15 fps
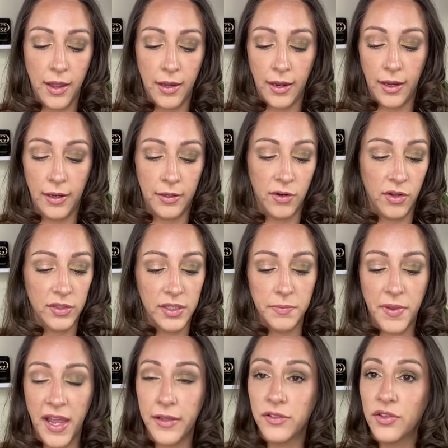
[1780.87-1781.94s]
it all
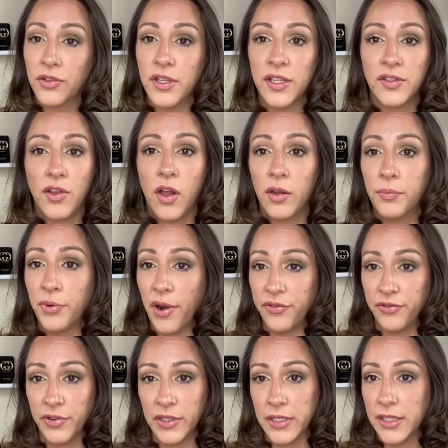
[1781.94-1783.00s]
depends on, it's all a
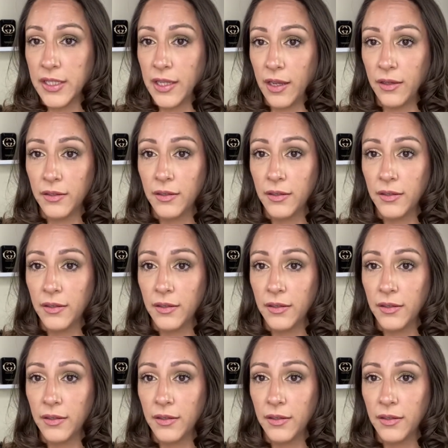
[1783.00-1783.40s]
preference thing.